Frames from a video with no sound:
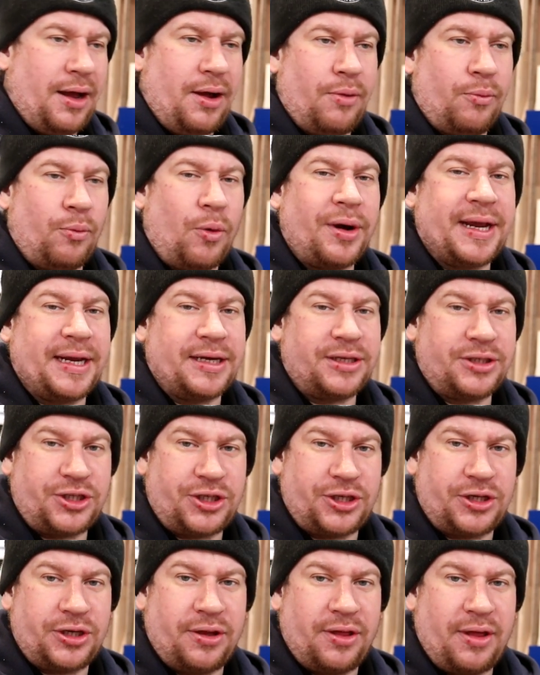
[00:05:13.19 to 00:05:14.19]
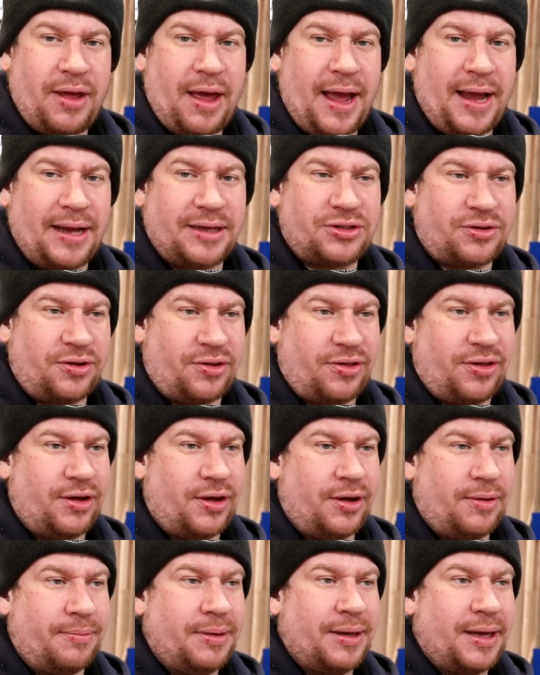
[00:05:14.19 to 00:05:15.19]
one inch
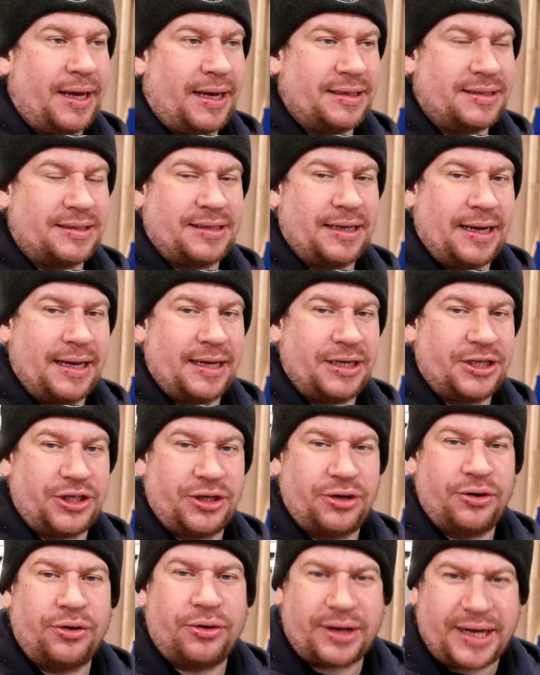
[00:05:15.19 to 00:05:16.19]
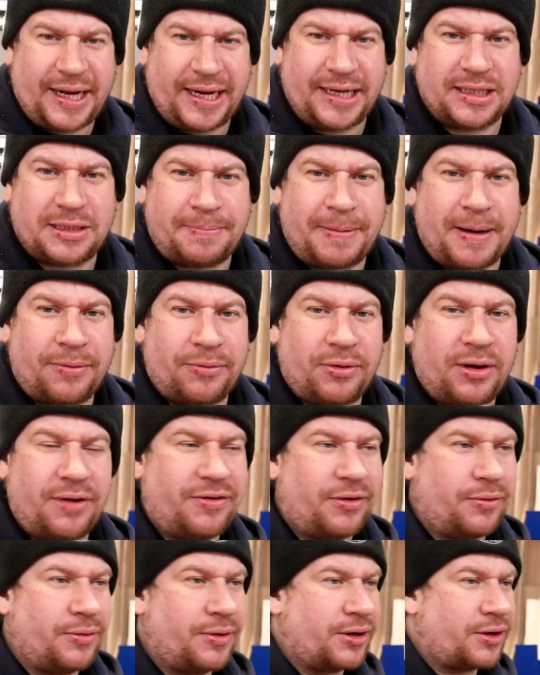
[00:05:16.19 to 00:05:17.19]
Xtratherm installation or kingspan, whatever
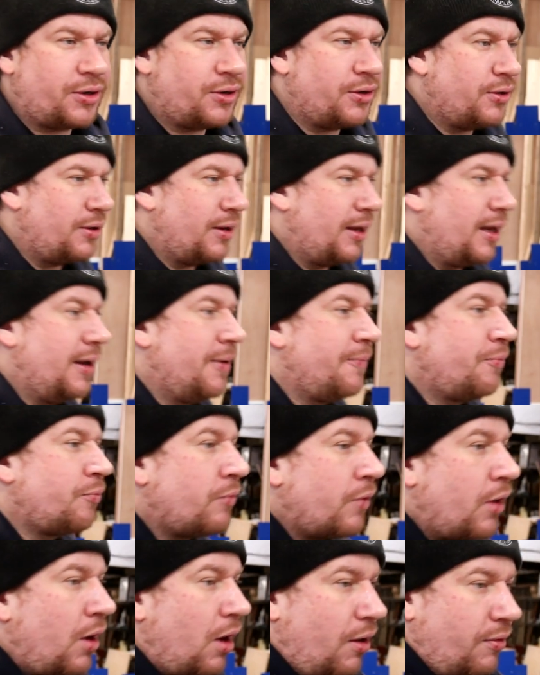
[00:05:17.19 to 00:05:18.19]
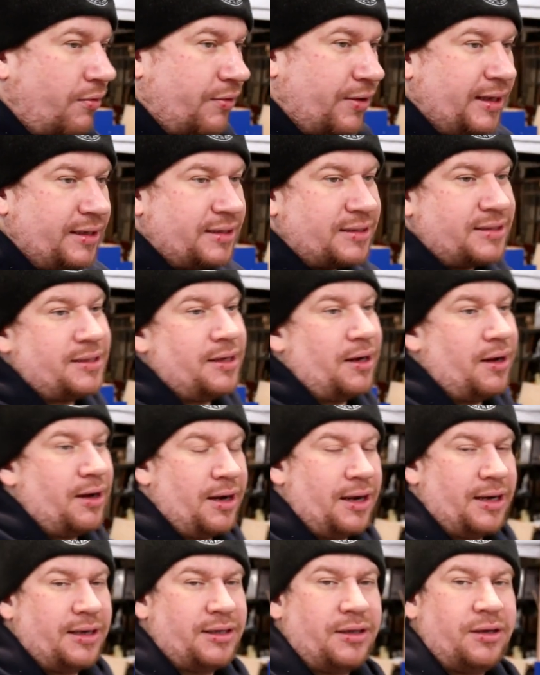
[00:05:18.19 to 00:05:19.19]
you want to call it, on the
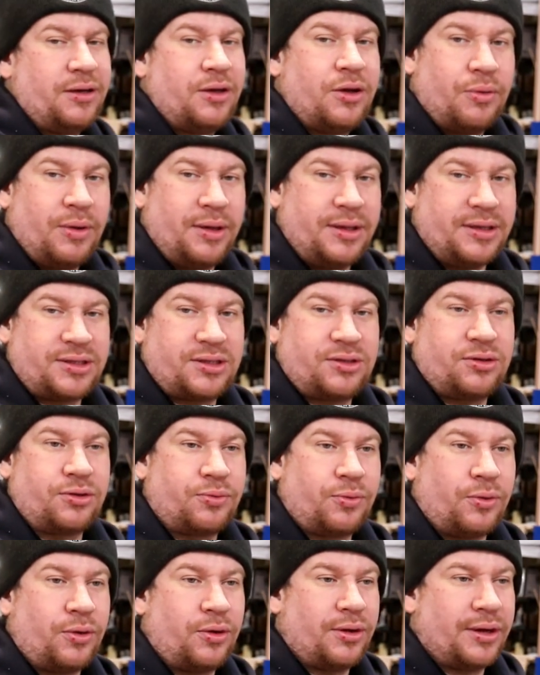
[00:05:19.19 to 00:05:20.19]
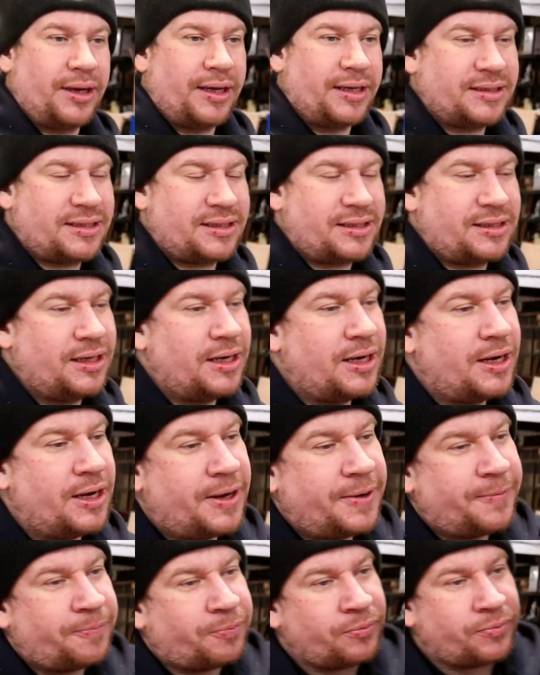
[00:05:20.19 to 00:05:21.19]
inside where the stud wall is,
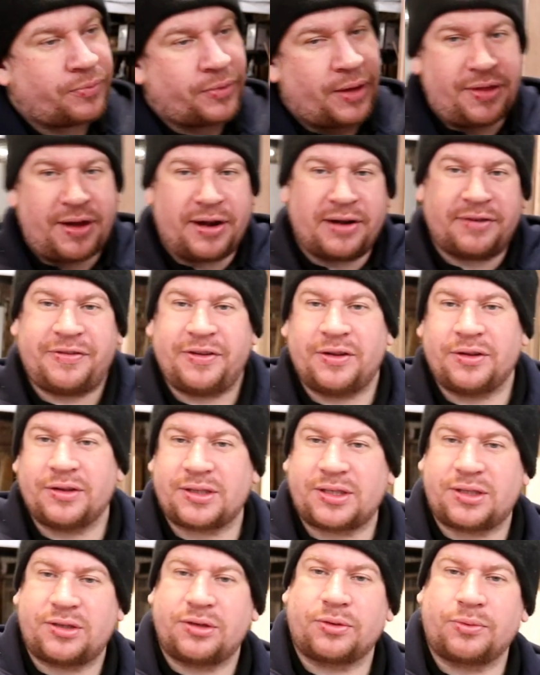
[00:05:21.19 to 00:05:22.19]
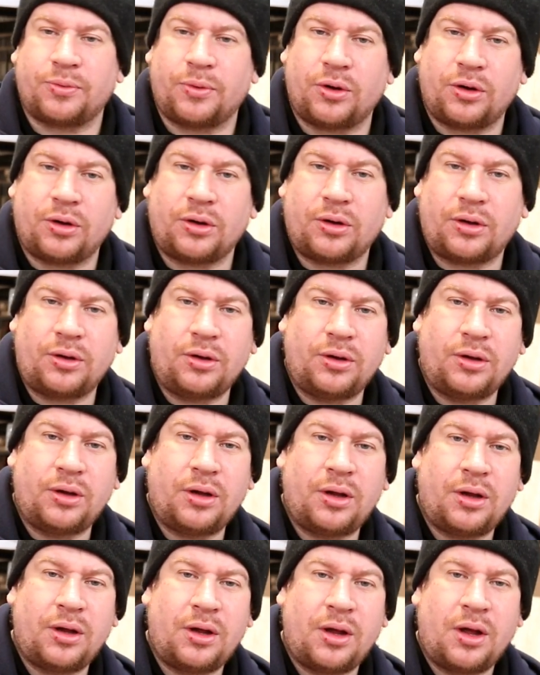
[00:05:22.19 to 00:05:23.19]
then fill the stud wall
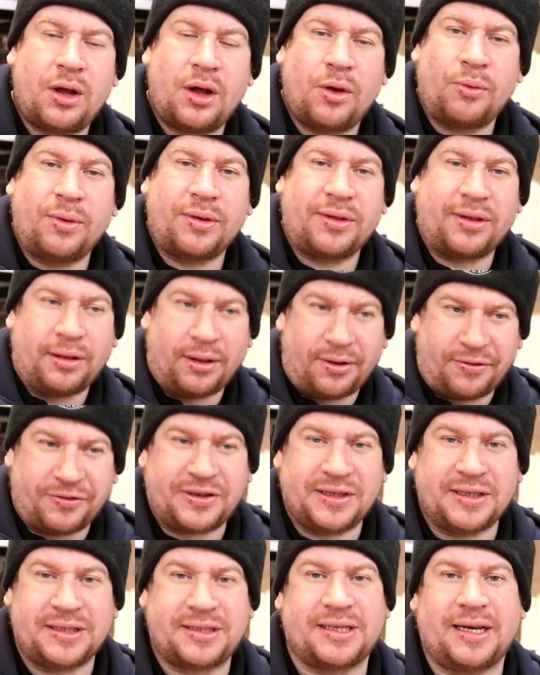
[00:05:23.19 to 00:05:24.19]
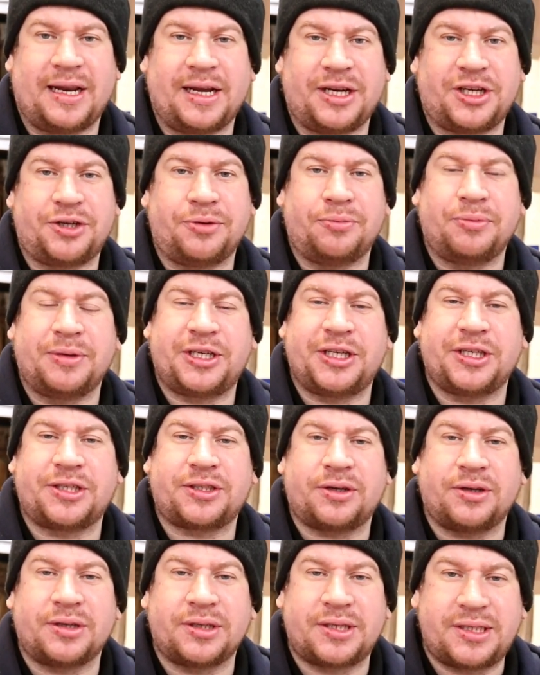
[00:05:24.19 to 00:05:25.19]
with loft insulation, which is
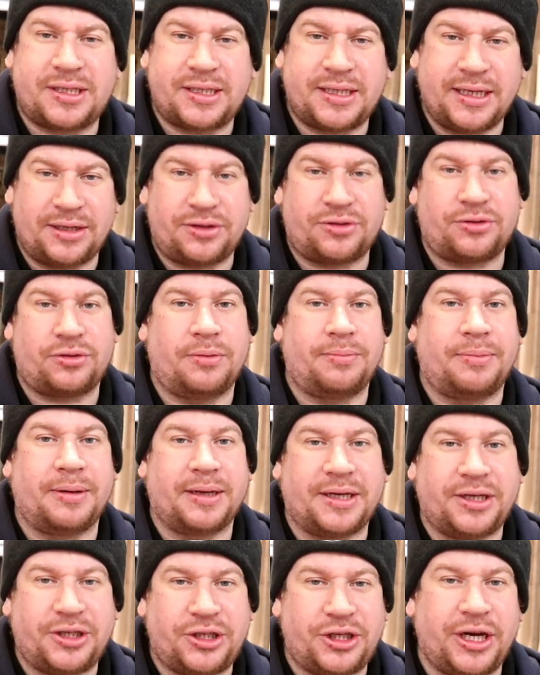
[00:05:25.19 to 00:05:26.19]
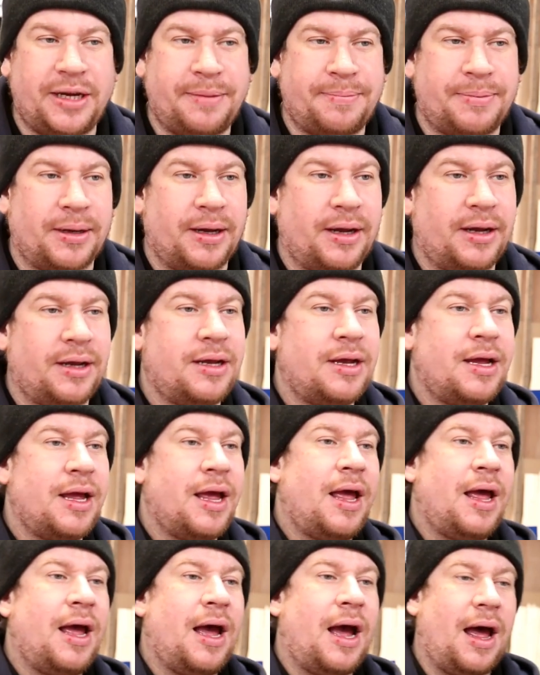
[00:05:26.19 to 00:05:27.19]
considerably cheaper,
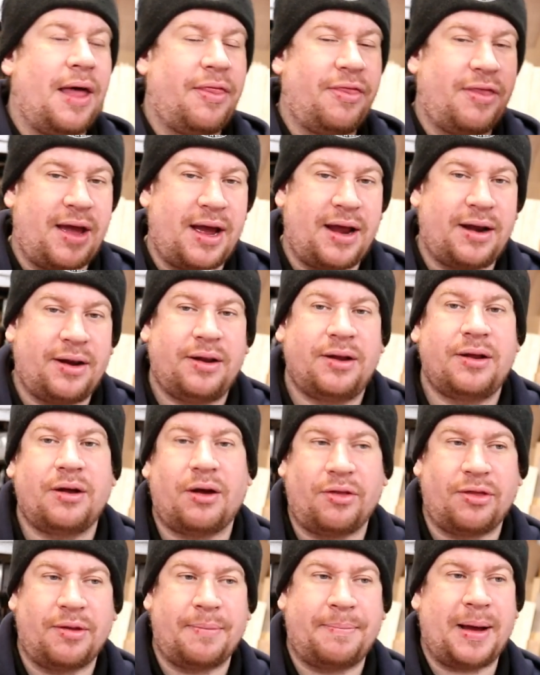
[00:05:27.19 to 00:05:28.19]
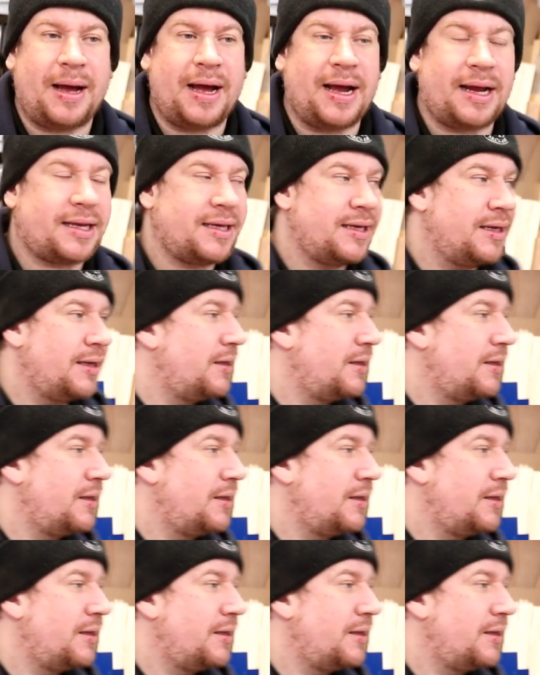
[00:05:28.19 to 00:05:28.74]
and then on the back,